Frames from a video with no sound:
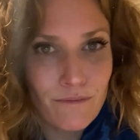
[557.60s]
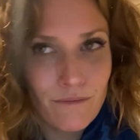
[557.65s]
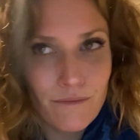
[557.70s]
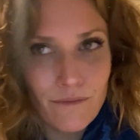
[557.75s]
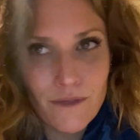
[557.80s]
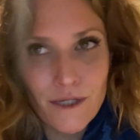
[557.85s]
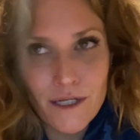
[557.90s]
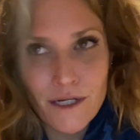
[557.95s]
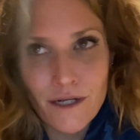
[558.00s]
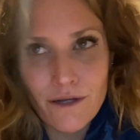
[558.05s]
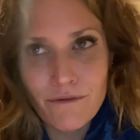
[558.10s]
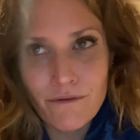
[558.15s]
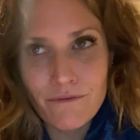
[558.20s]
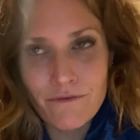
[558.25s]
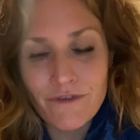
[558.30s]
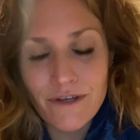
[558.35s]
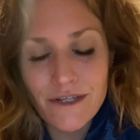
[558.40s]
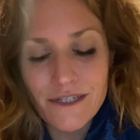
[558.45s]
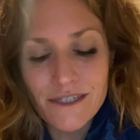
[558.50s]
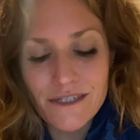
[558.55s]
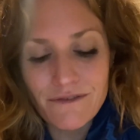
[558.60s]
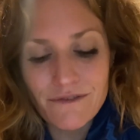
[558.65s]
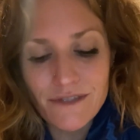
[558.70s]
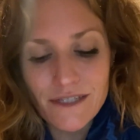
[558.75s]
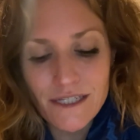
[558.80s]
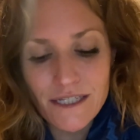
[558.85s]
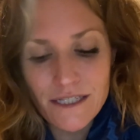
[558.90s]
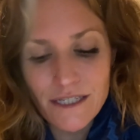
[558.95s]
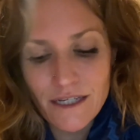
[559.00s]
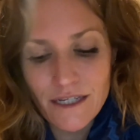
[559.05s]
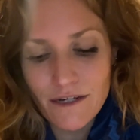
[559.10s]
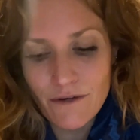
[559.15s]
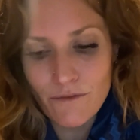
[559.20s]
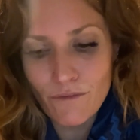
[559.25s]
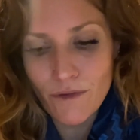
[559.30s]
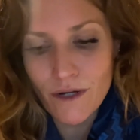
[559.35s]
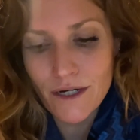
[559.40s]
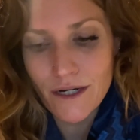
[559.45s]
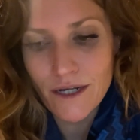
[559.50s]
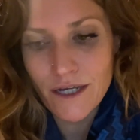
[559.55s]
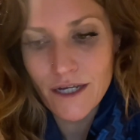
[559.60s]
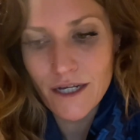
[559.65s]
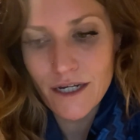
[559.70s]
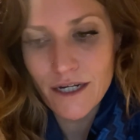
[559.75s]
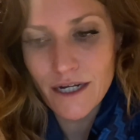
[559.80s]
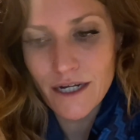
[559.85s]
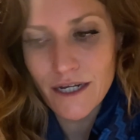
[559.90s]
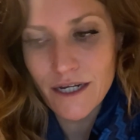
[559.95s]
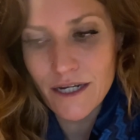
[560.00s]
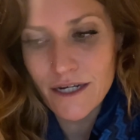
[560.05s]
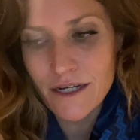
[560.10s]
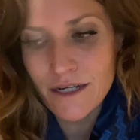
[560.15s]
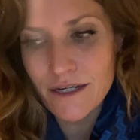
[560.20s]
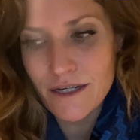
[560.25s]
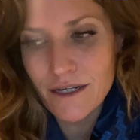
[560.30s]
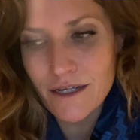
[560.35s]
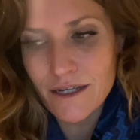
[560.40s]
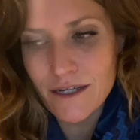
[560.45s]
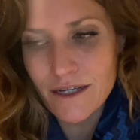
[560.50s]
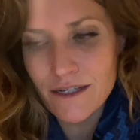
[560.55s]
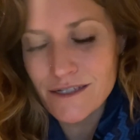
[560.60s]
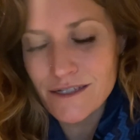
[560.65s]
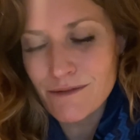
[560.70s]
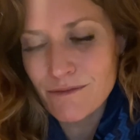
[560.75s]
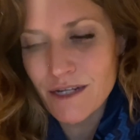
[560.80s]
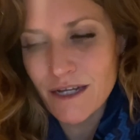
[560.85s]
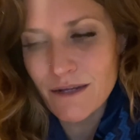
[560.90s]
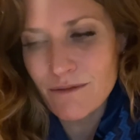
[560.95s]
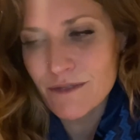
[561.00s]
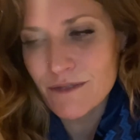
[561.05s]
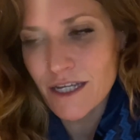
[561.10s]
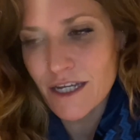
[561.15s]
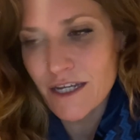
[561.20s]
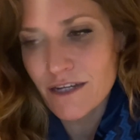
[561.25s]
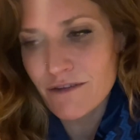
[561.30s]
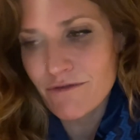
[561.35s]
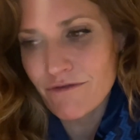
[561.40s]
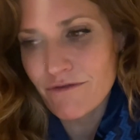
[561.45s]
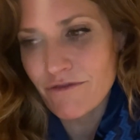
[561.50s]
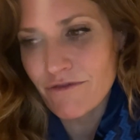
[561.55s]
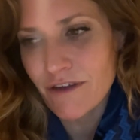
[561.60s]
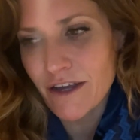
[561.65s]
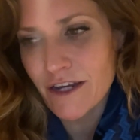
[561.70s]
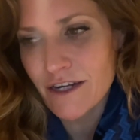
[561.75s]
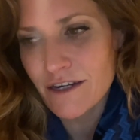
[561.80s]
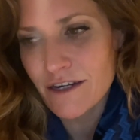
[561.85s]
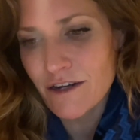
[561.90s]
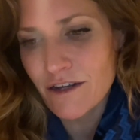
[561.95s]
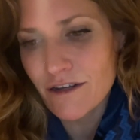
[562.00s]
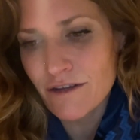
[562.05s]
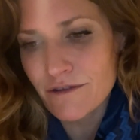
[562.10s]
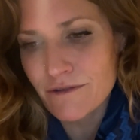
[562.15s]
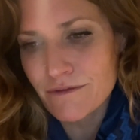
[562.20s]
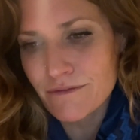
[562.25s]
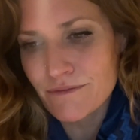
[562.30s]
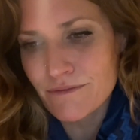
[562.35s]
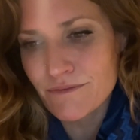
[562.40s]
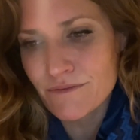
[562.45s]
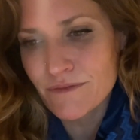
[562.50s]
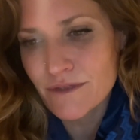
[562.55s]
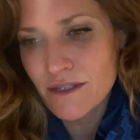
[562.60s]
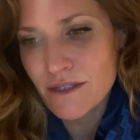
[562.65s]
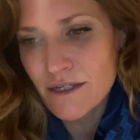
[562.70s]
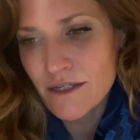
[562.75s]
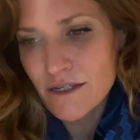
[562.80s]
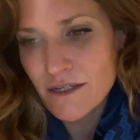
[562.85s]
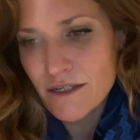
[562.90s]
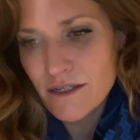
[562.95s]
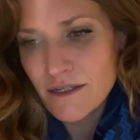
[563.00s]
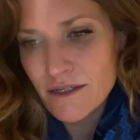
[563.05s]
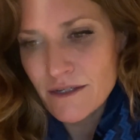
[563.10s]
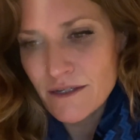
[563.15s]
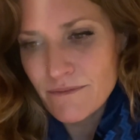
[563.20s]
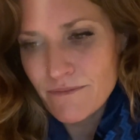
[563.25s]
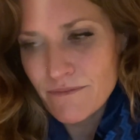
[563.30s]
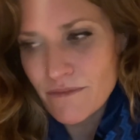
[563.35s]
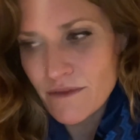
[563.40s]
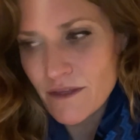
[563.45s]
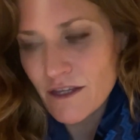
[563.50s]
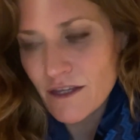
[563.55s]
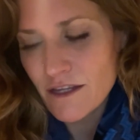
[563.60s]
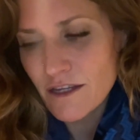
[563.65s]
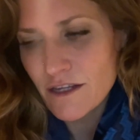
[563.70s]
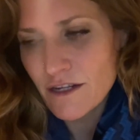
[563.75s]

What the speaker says: you know, festive season and whatnot. And sometimes I find it all, you